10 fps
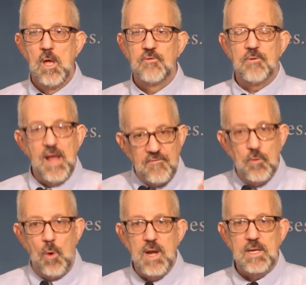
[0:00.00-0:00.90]
So now, if
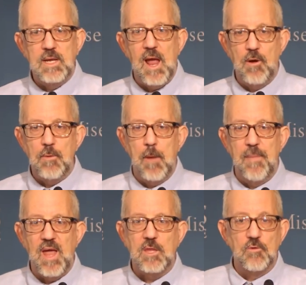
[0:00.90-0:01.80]
you wanted to carry around
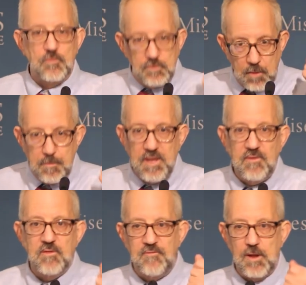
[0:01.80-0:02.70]
banknotes, they would be
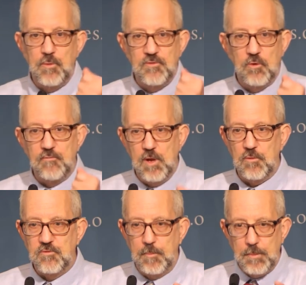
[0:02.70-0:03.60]
the Federal Reserve
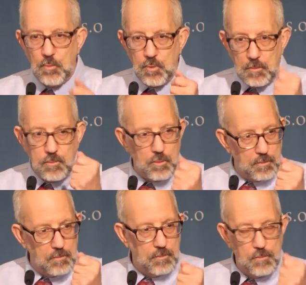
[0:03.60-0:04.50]
notes. So people were
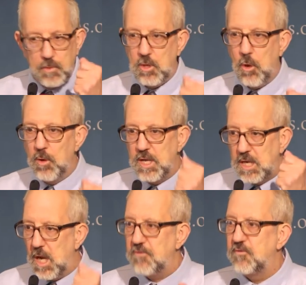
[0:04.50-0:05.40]
totally
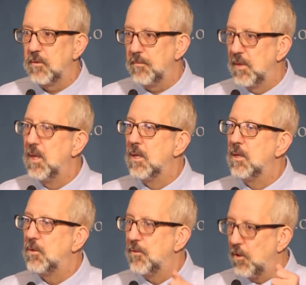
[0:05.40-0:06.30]
accustomed
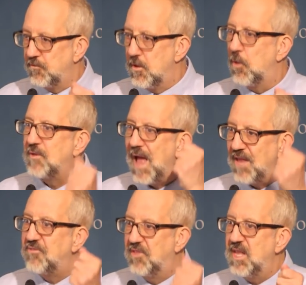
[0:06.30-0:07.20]
to those notes
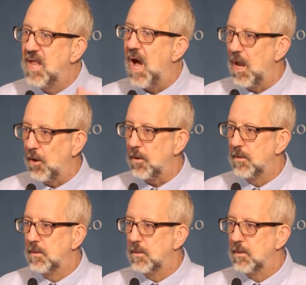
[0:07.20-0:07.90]
as the dollar.